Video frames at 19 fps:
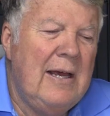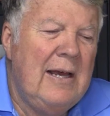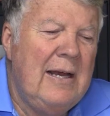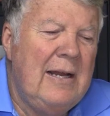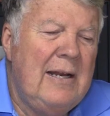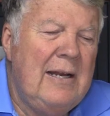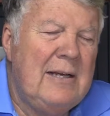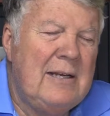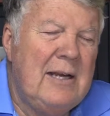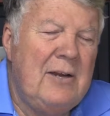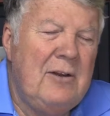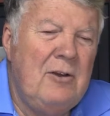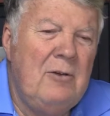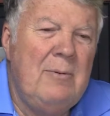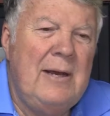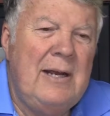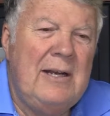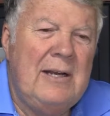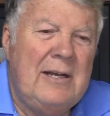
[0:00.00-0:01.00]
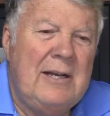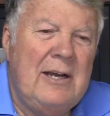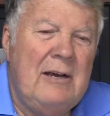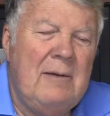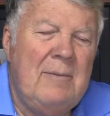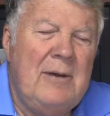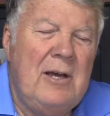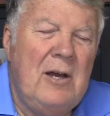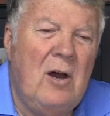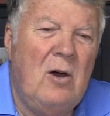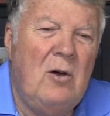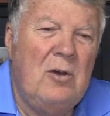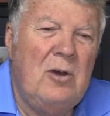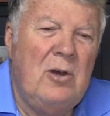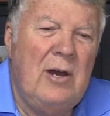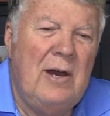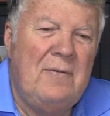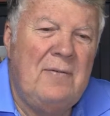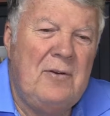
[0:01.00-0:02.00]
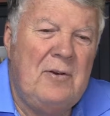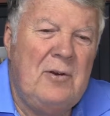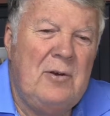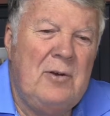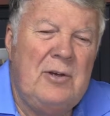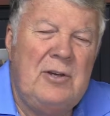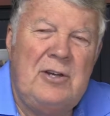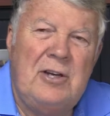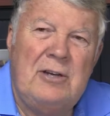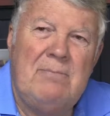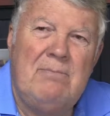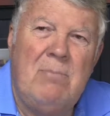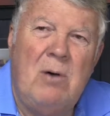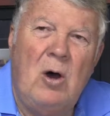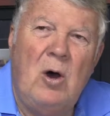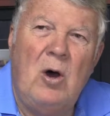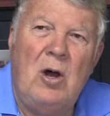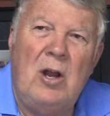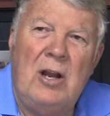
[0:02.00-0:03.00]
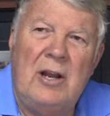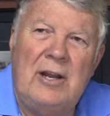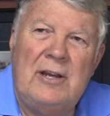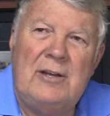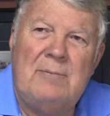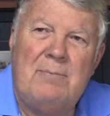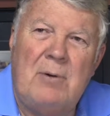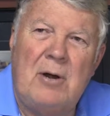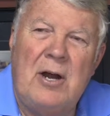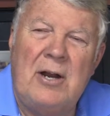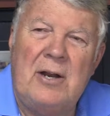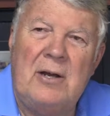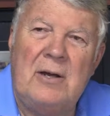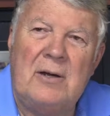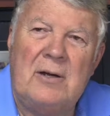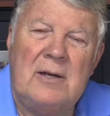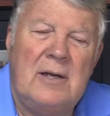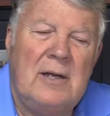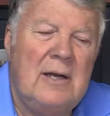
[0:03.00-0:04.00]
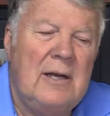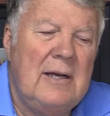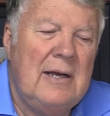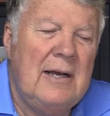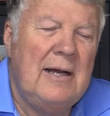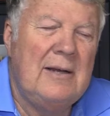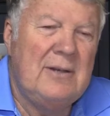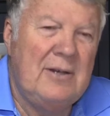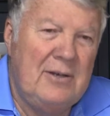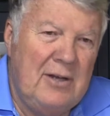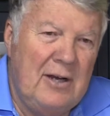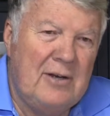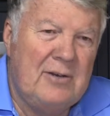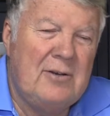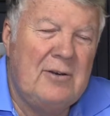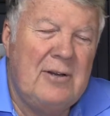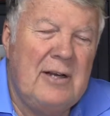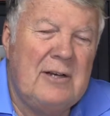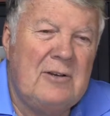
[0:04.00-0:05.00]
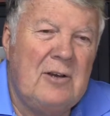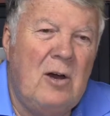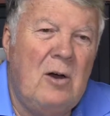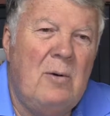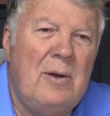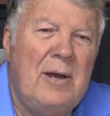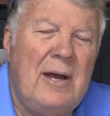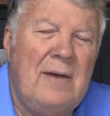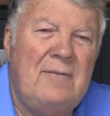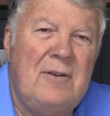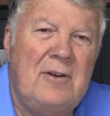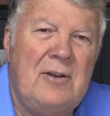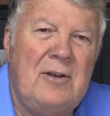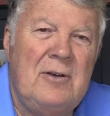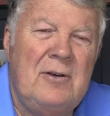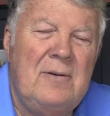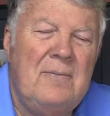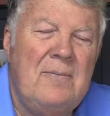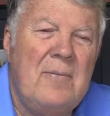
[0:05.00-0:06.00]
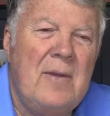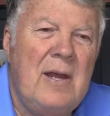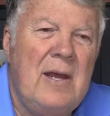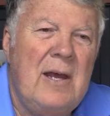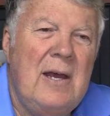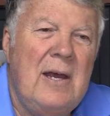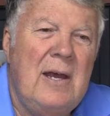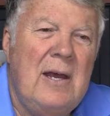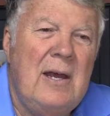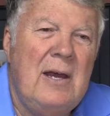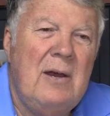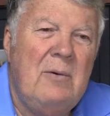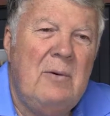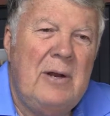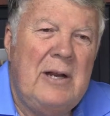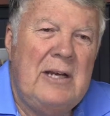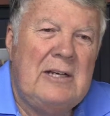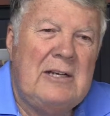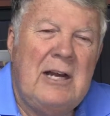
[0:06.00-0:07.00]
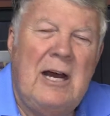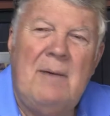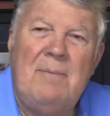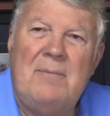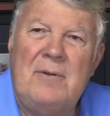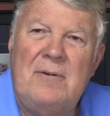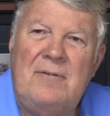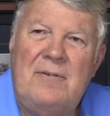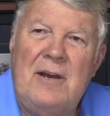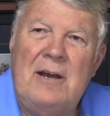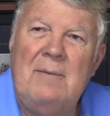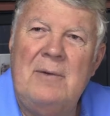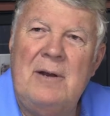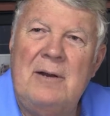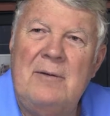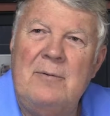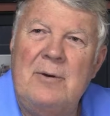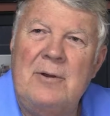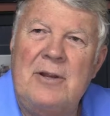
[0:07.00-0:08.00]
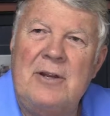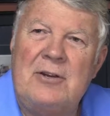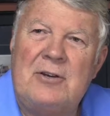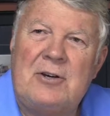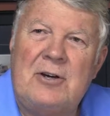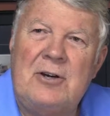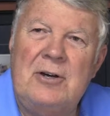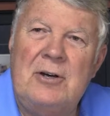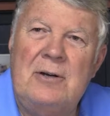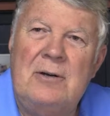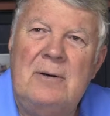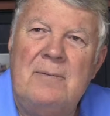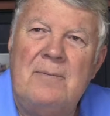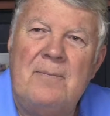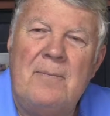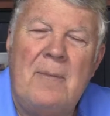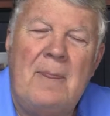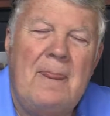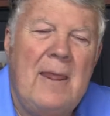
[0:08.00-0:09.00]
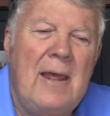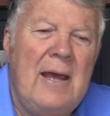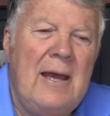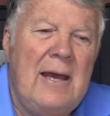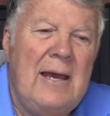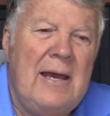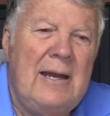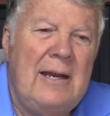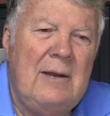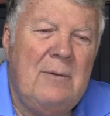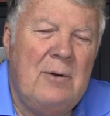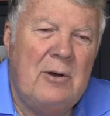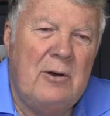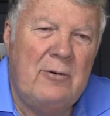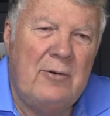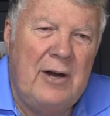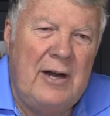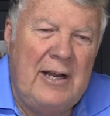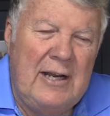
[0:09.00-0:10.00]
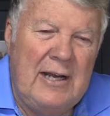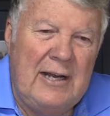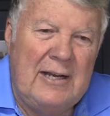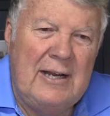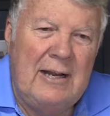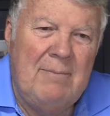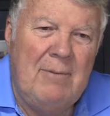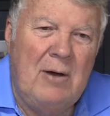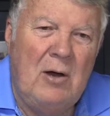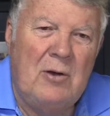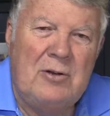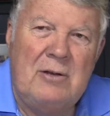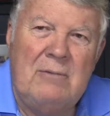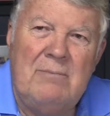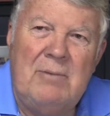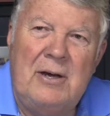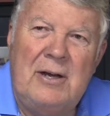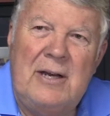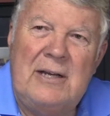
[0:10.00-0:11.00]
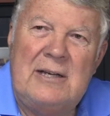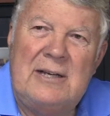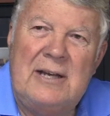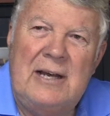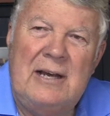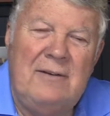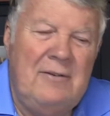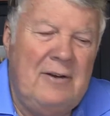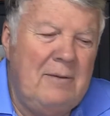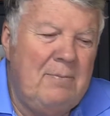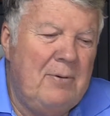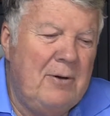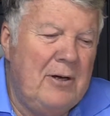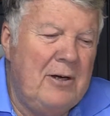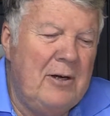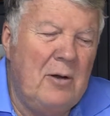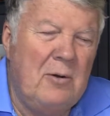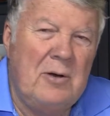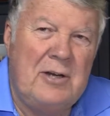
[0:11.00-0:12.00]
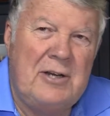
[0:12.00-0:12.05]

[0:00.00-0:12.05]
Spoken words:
and he said, you mean to tell me all you have to do is just boil this product? I said, yes sir, that's all we have to do. Well, he stopped the filming with his crew, and he went over and he got that Boston butt himself and he put it on the